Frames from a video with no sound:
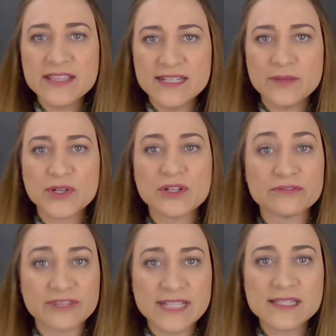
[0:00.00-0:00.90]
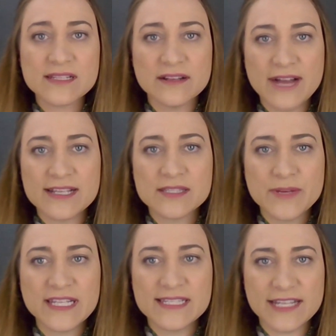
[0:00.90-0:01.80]
than typical risk of
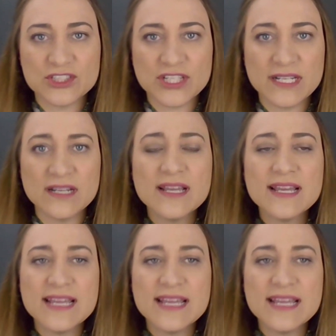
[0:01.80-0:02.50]
hospitalization